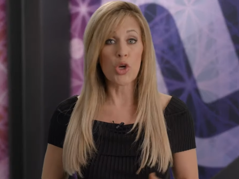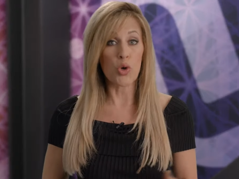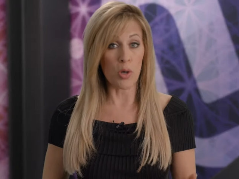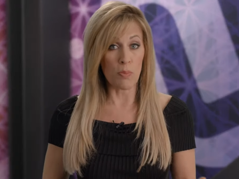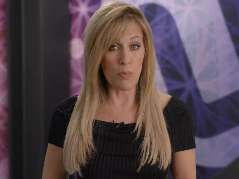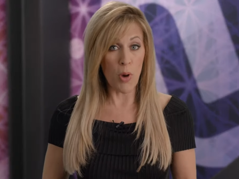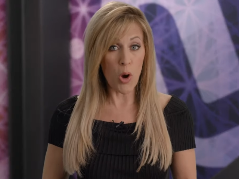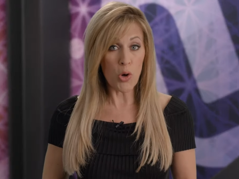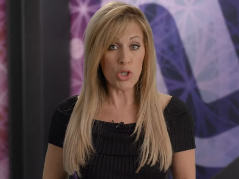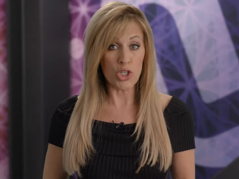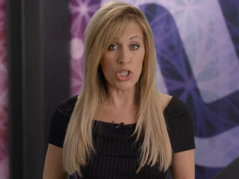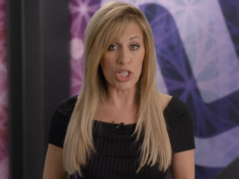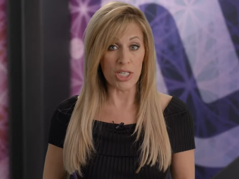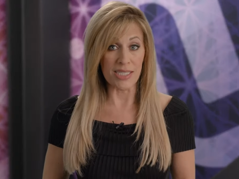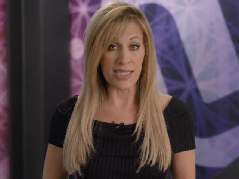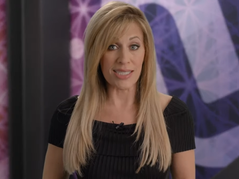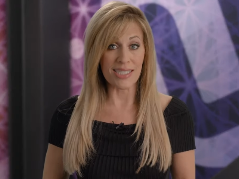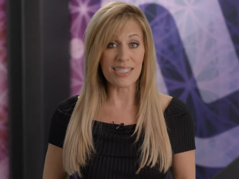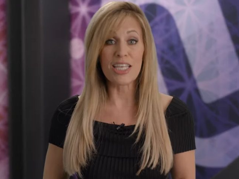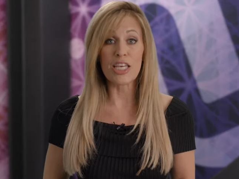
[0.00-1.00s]
Your
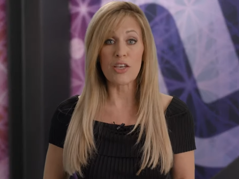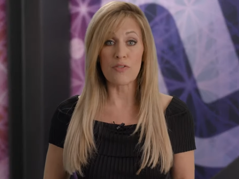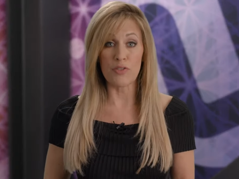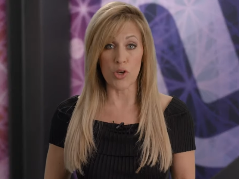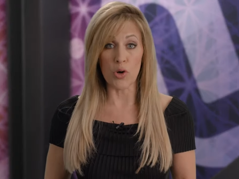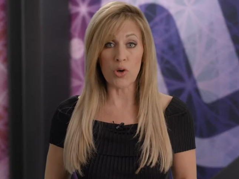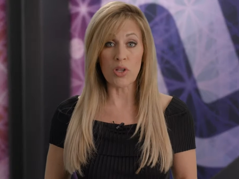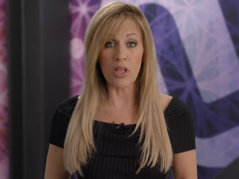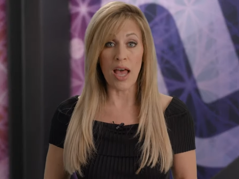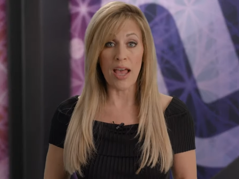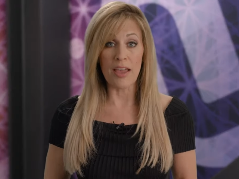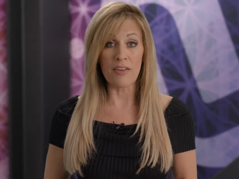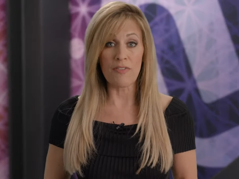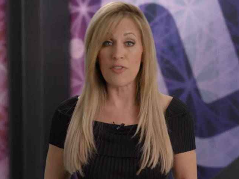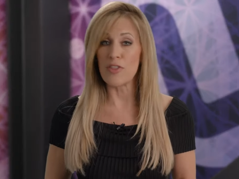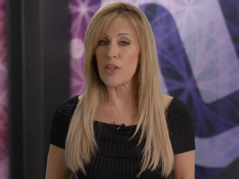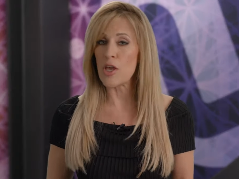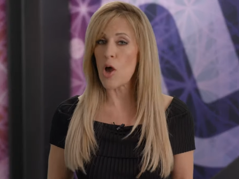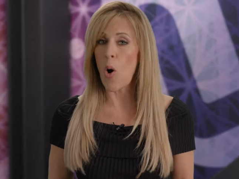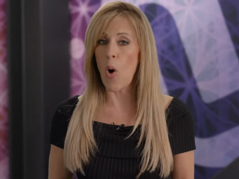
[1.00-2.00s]
emotions give your
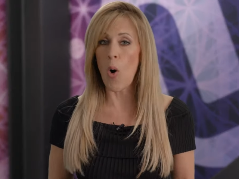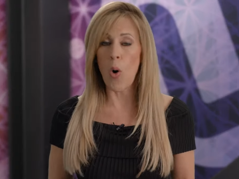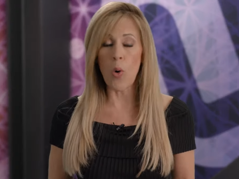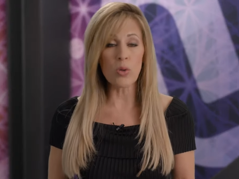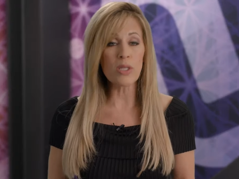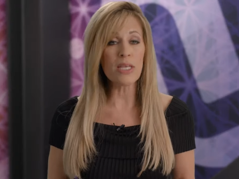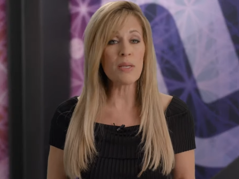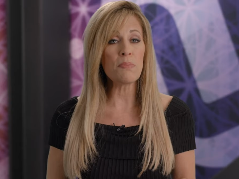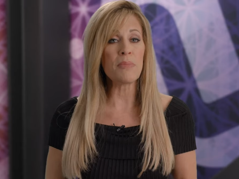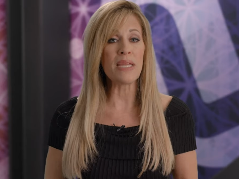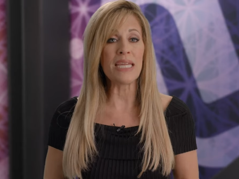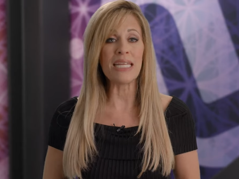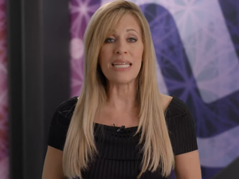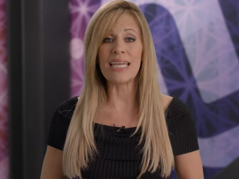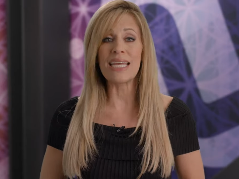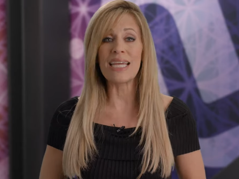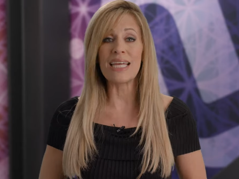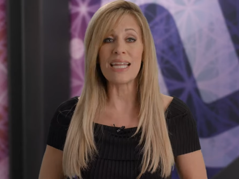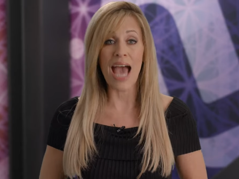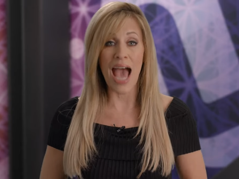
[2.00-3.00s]
life the only
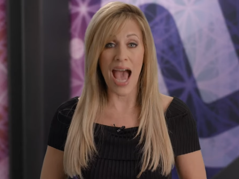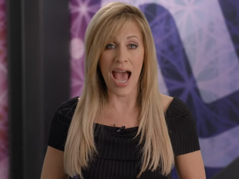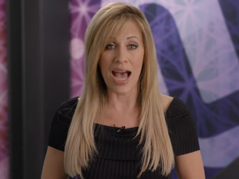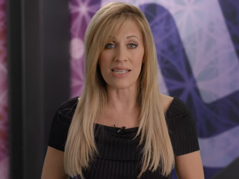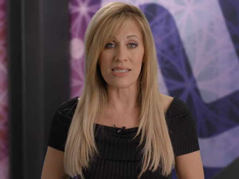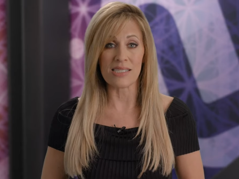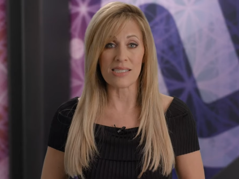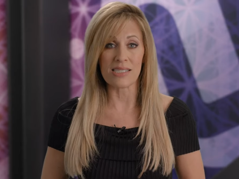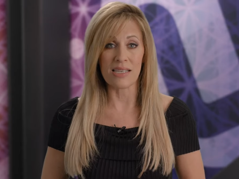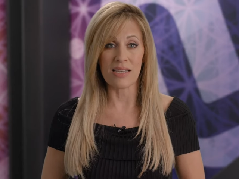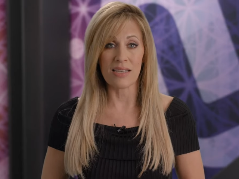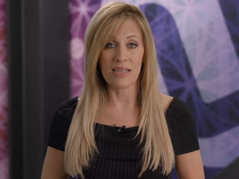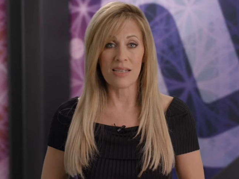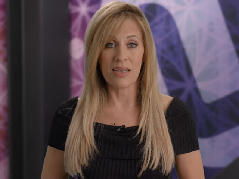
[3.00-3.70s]
meaning it has.